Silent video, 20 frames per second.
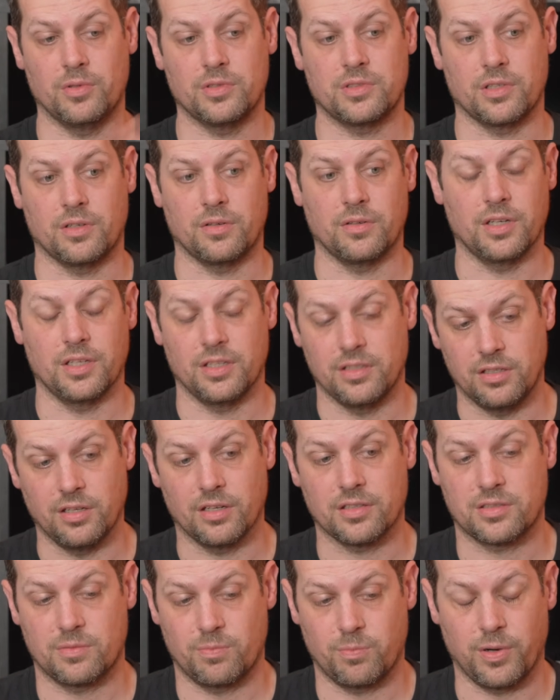so it
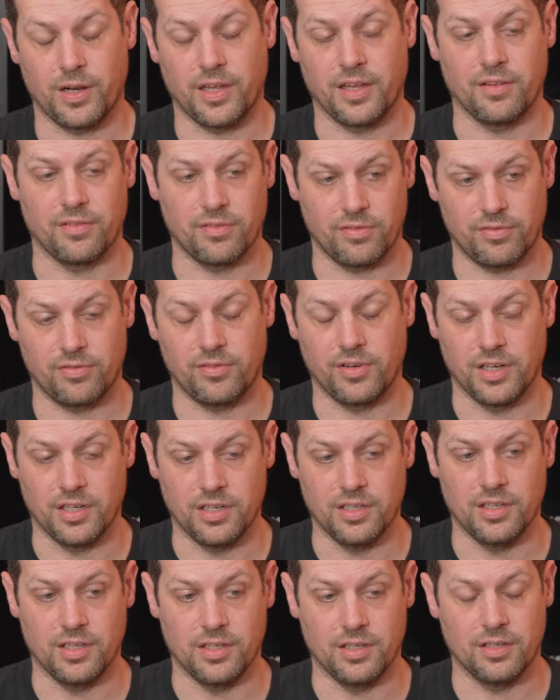does play
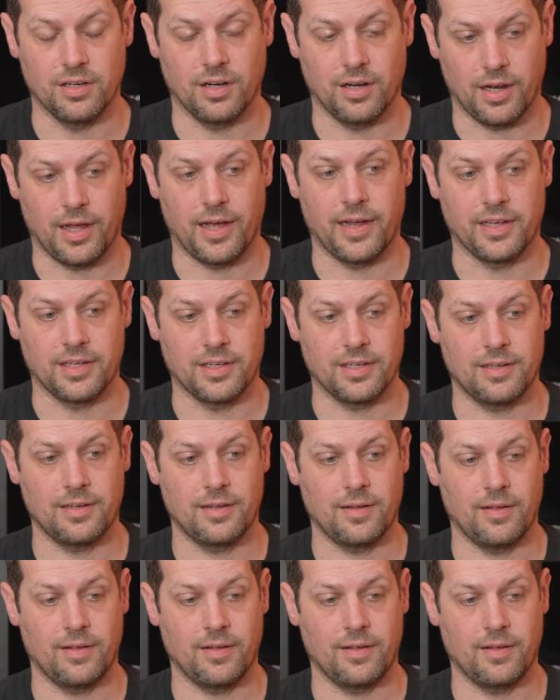3D like.